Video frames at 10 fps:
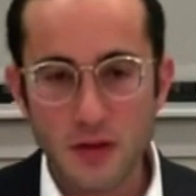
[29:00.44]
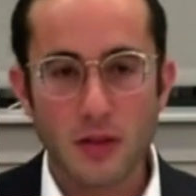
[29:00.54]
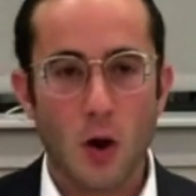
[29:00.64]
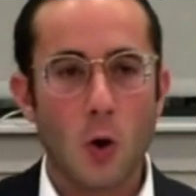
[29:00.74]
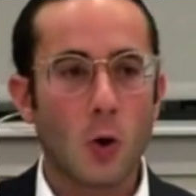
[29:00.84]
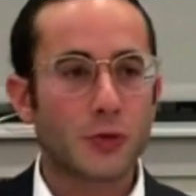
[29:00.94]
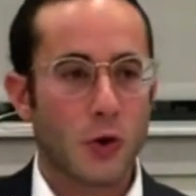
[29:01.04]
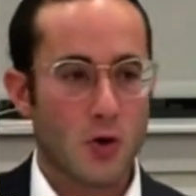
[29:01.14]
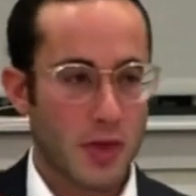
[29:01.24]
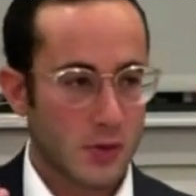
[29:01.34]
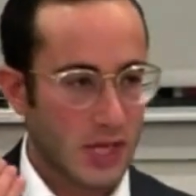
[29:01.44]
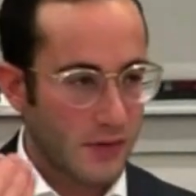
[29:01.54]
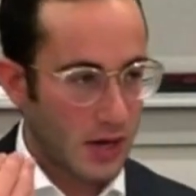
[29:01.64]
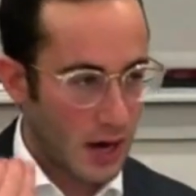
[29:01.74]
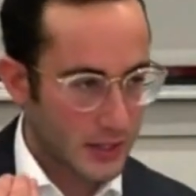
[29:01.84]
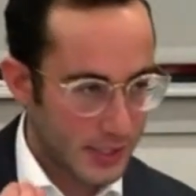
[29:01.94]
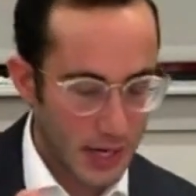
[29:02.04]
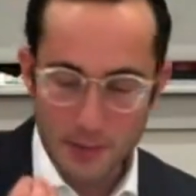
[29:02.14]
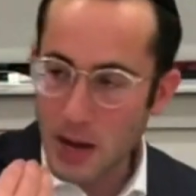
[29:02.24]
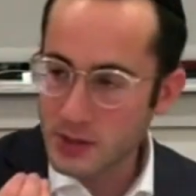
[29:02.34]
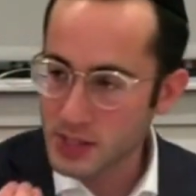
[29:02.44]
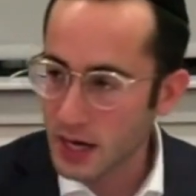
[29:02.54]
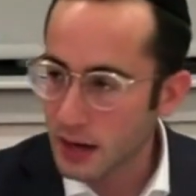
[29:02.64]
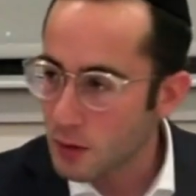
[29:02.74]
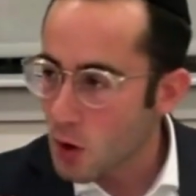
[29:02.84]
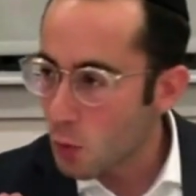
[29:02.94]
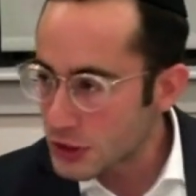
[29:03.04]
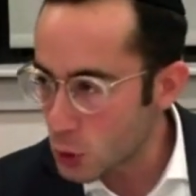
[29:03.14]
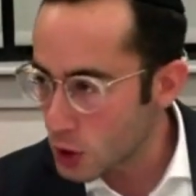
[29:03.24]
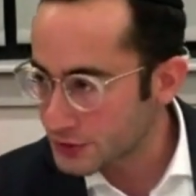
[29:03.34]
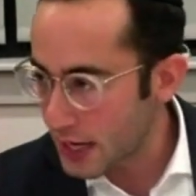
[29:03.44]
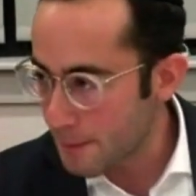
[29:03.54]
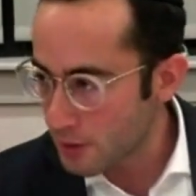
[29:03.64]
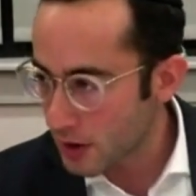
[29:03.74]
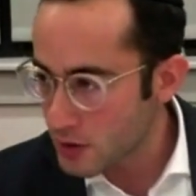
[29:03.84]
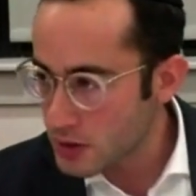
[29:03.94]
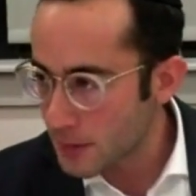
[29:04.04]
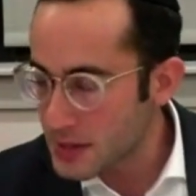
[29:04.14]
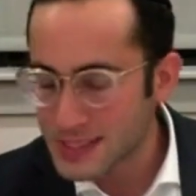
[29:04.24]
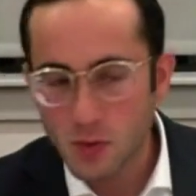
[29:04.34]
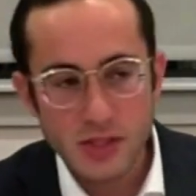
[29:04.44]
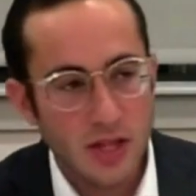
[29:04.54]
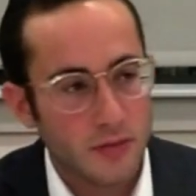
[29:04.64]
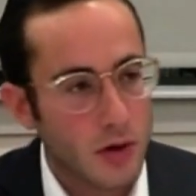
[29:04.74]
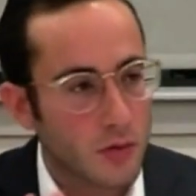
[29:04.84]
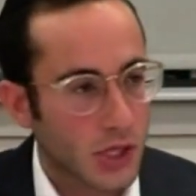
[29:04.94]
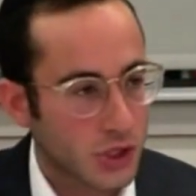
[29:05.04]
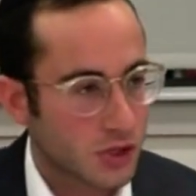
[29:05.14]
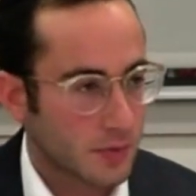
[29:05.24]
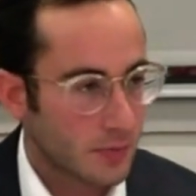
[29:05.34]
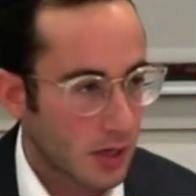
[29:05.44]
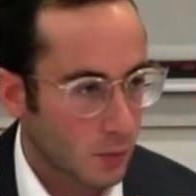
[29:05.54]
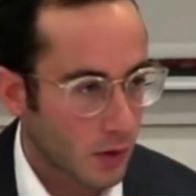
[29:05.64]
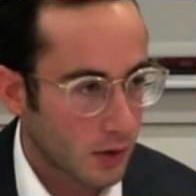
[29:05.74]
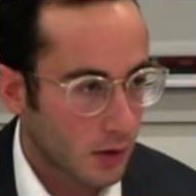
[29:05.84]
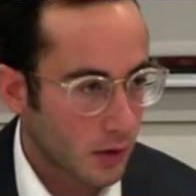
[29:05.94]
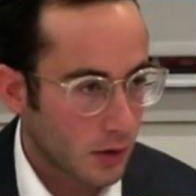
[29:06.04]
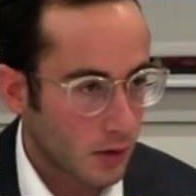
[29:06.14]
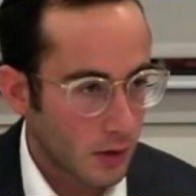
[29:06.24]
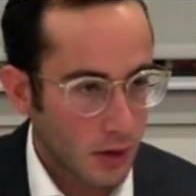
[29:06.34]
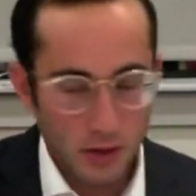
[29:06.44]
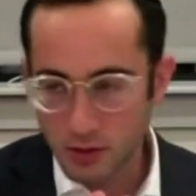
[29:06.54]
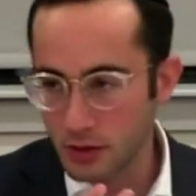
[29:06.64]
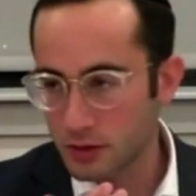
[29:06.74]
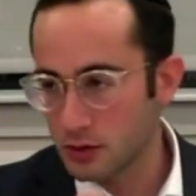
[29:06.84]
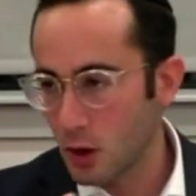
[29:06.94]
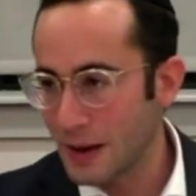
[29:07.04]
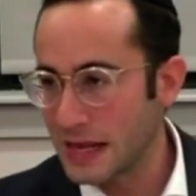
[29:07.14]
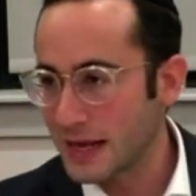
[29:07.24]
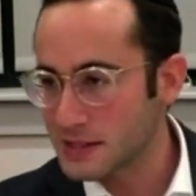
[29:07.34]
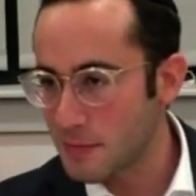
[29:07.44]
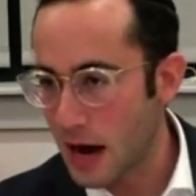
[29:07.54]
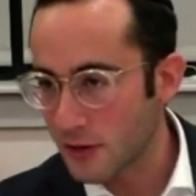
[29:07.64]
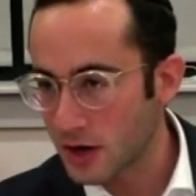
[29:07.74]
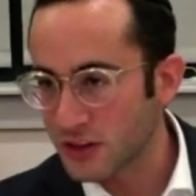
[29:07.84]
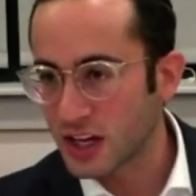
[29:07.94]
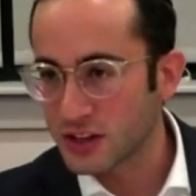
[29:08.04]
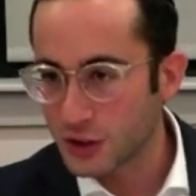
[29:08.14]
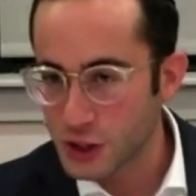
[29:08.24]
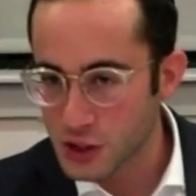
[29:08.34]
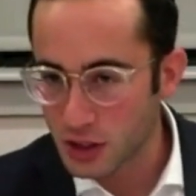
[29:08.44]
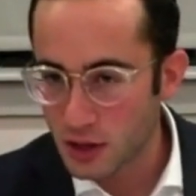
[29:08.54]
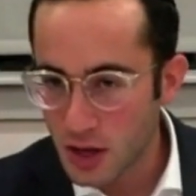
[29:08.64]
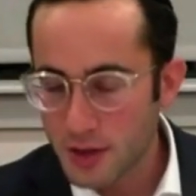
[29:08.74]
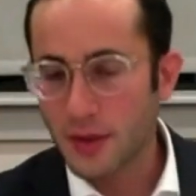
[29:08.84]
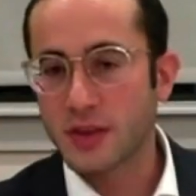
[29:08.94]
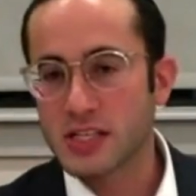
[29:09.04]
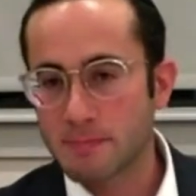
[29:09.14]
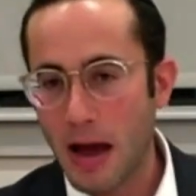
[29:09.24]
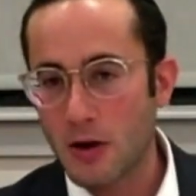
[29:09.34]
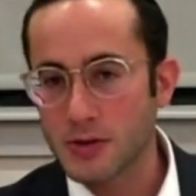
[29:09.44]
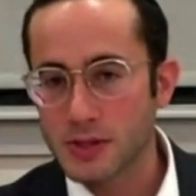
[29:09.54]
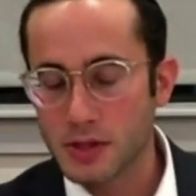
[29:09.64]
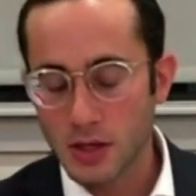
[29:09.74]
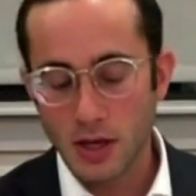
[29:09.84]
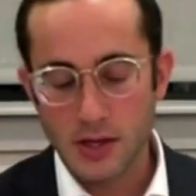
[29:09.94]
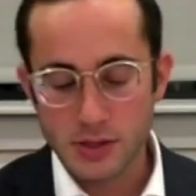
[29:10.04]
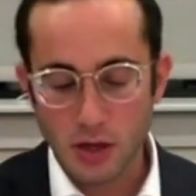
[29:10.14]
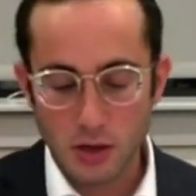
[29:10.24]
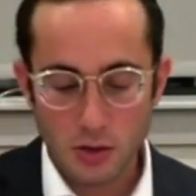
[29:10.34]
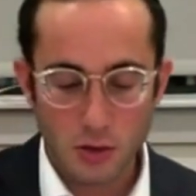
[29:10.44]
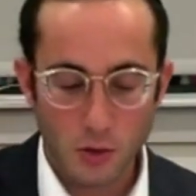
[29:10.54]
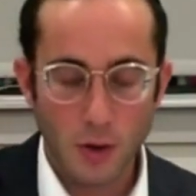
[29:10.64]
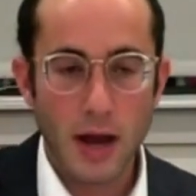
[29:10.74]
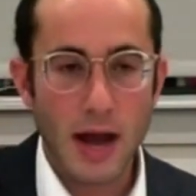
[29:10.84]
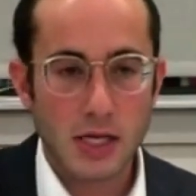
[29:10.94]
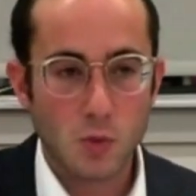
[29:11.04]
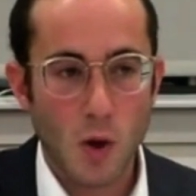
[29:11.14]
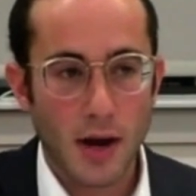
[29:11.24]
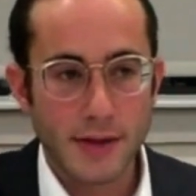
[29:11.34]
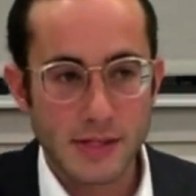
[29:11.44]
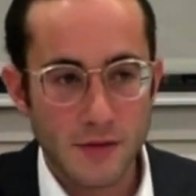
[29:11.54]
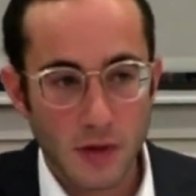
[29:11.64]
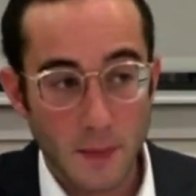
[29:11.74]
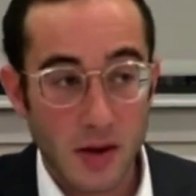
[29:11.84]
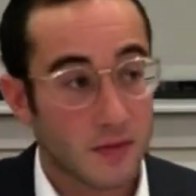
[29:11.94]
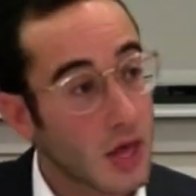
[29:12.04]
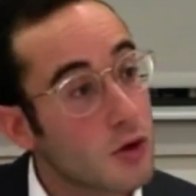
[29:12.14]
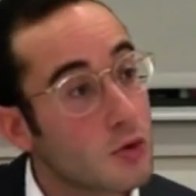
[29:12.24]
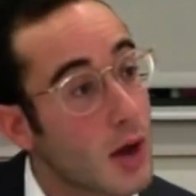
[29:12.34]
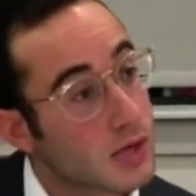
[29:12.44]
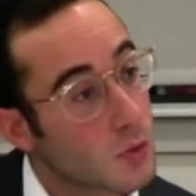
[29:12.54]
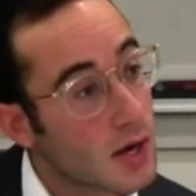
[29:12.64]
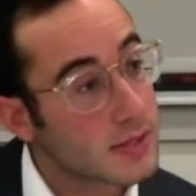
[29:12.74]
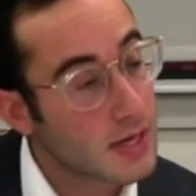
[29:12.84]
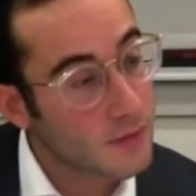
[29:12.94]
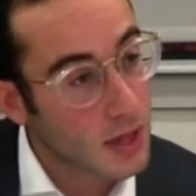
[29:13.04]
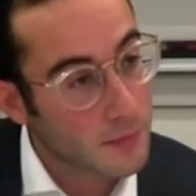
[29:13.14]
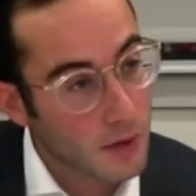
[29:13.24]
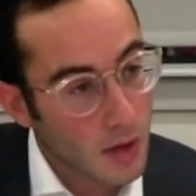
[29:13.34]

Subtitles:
the whole Torah that was given on Har Sinai, Mount Sinai, was all temporary, that means there was never a relationship to begin with. Nobody gets married on the condition that the spouse is going to do X, Y, and Z for them. And if they don't do X, Y, and Z for them,